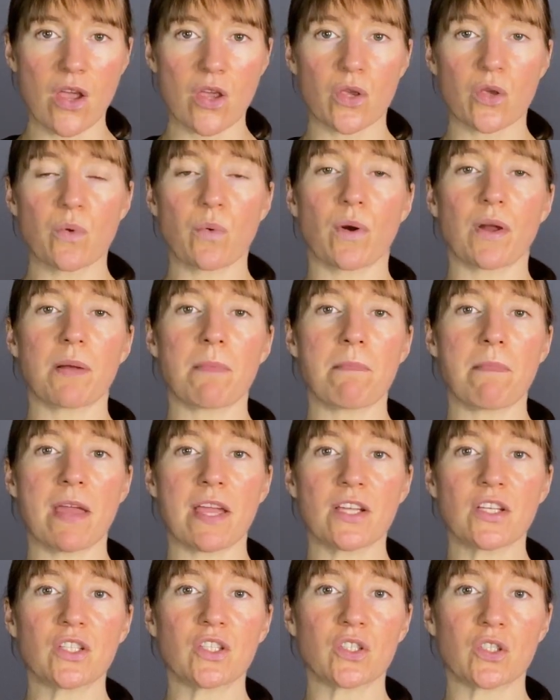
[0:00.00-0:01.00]
you want to
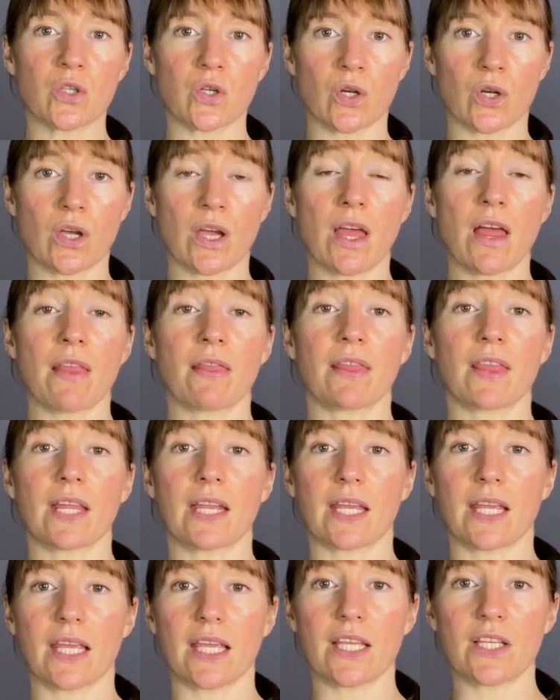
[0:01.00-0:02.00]
make sure
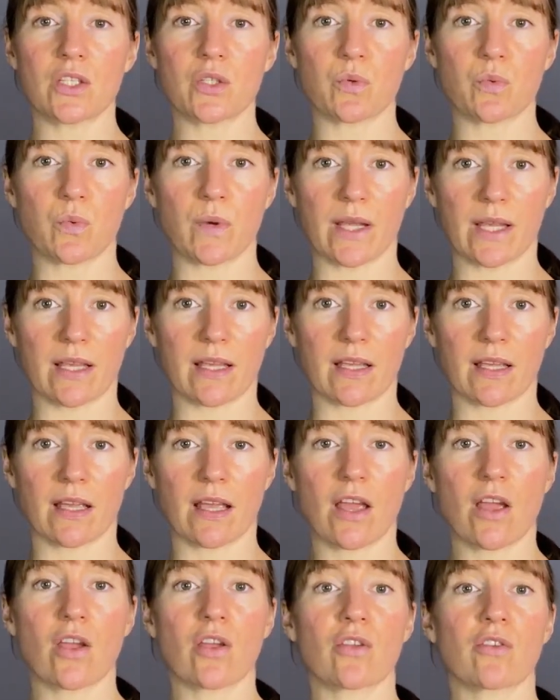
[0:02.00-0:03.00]
that each week
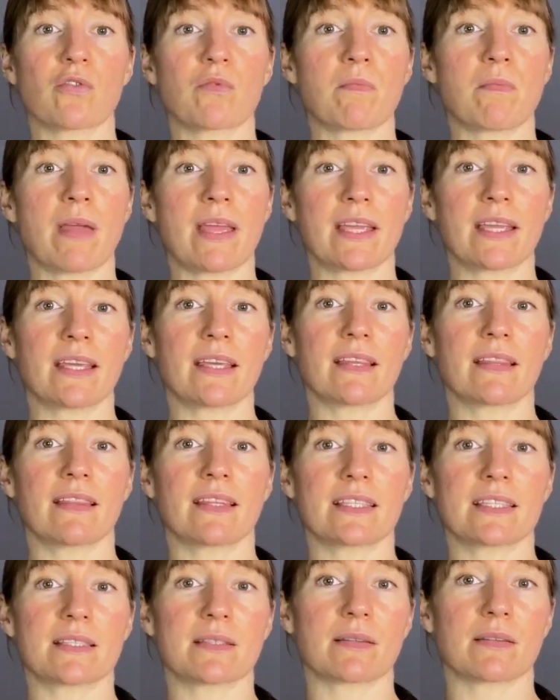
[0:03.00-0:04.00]
you're making
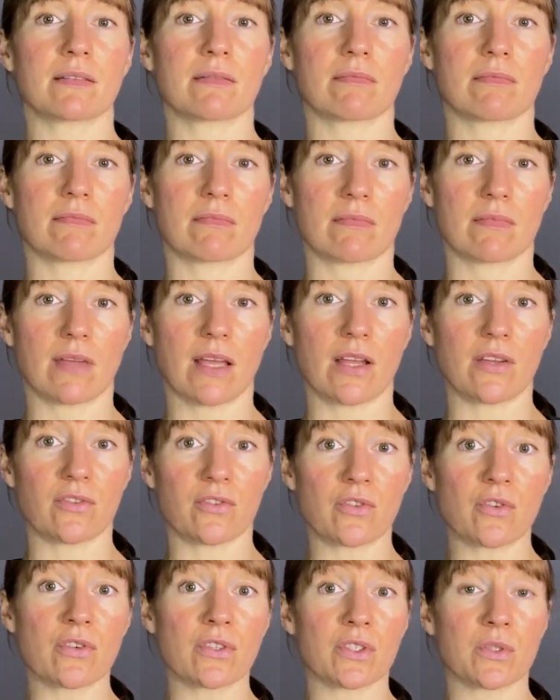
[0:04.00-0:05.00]
this
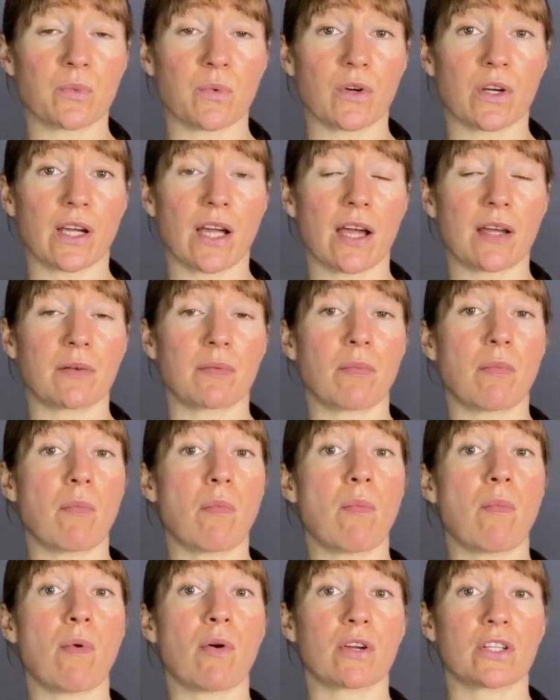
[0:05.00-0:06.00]
endurance workout
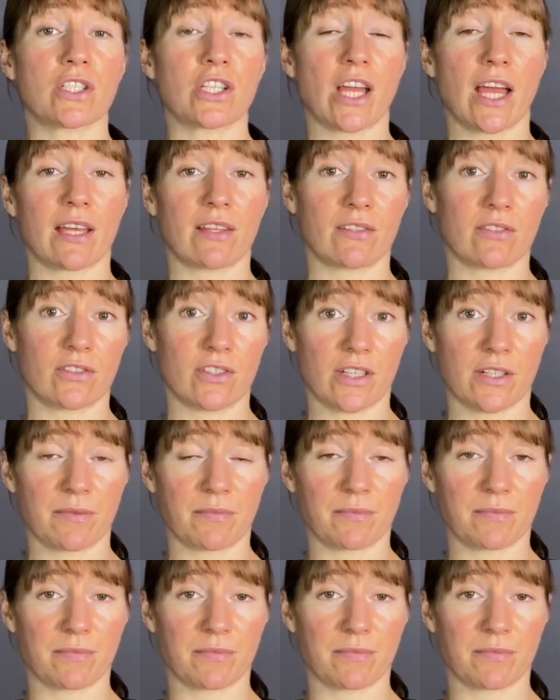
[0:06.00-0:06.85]
more challenging.